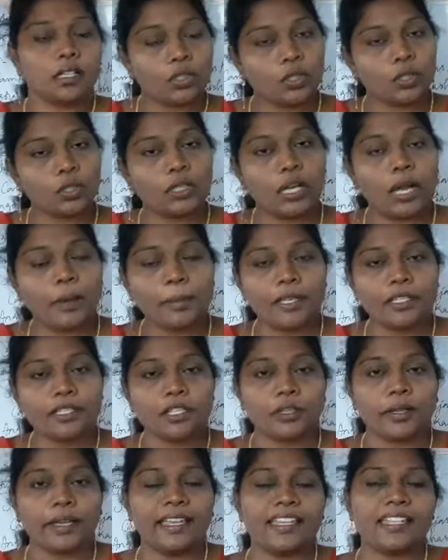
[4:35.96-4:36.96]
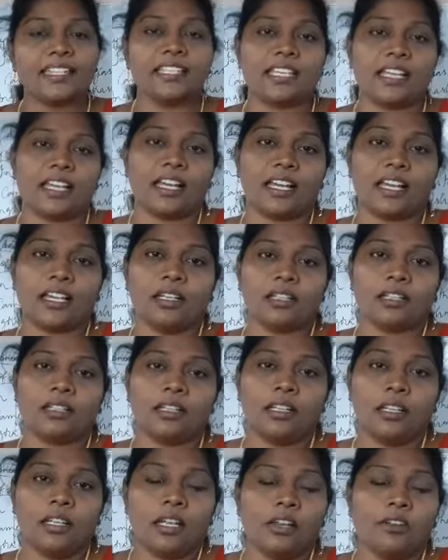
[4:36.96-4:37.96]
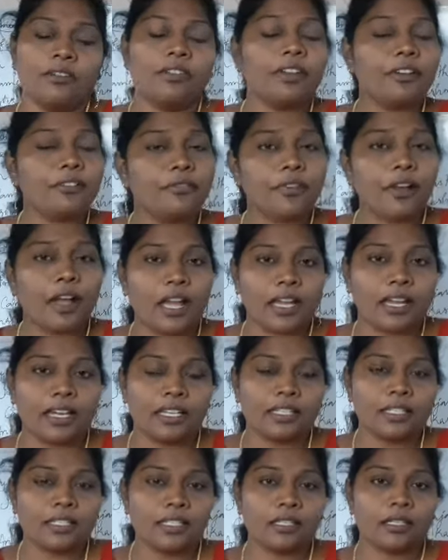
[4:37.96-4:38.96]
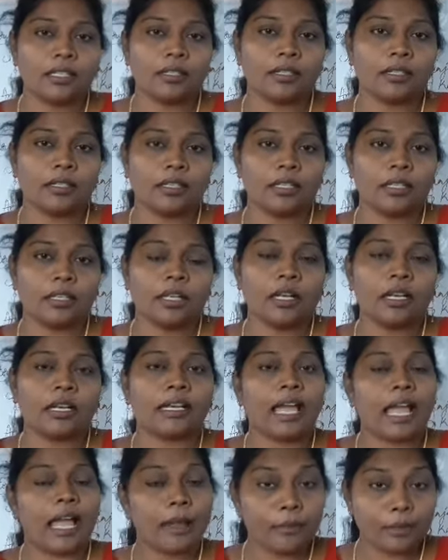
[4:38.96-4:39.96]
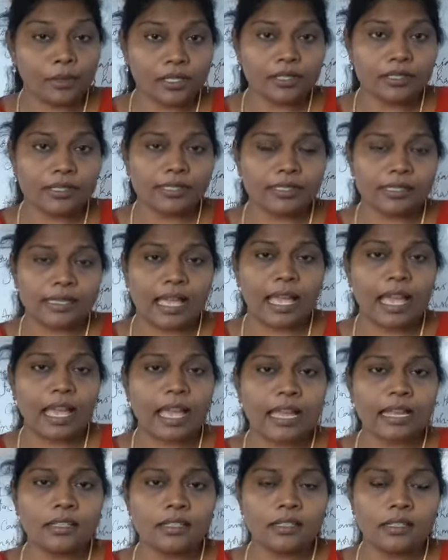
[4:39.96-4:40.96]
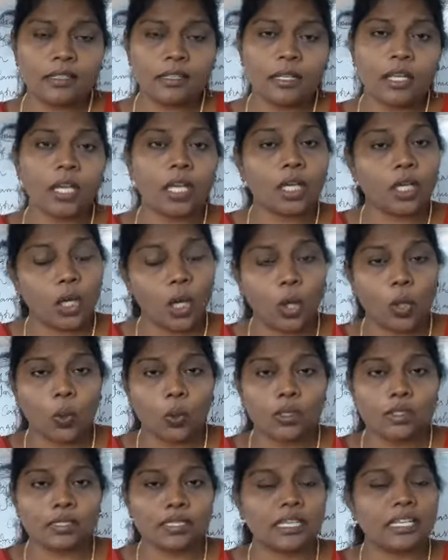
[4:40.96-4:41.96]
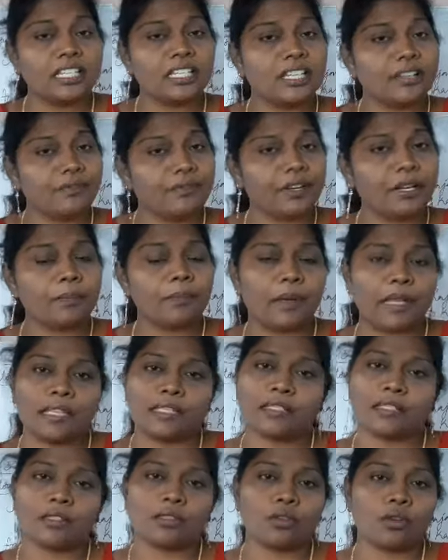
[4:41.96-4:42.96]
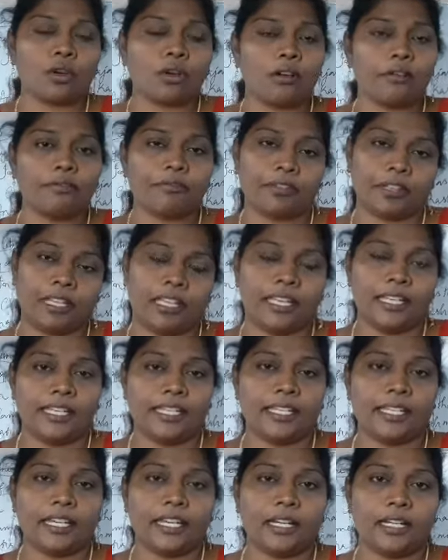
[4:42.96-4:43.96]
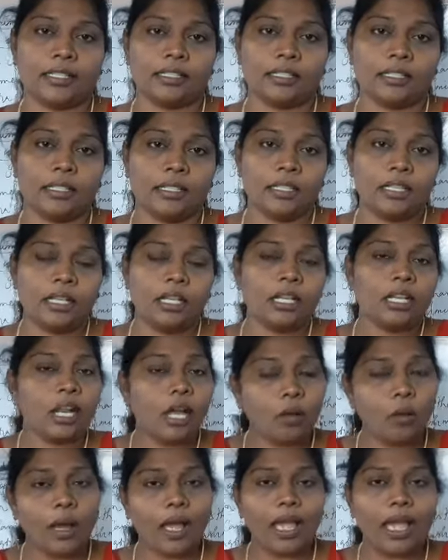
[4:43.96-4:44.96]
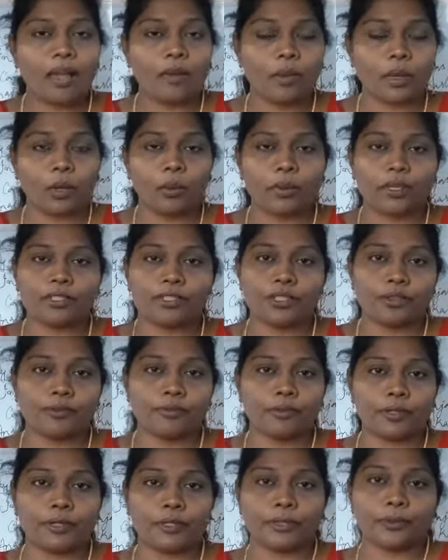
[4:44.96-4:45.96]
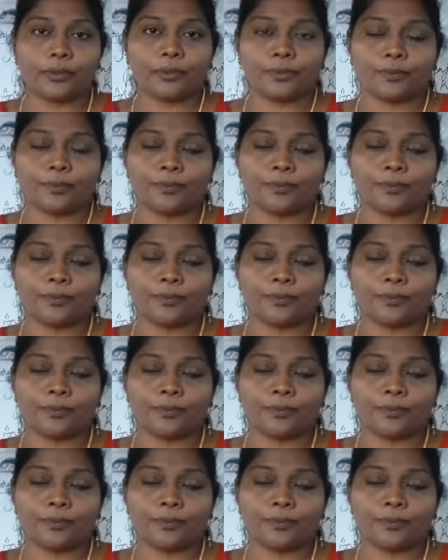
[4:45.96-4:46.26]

So coming to India, we find camels and goats in different places of India. Now I have a question for you.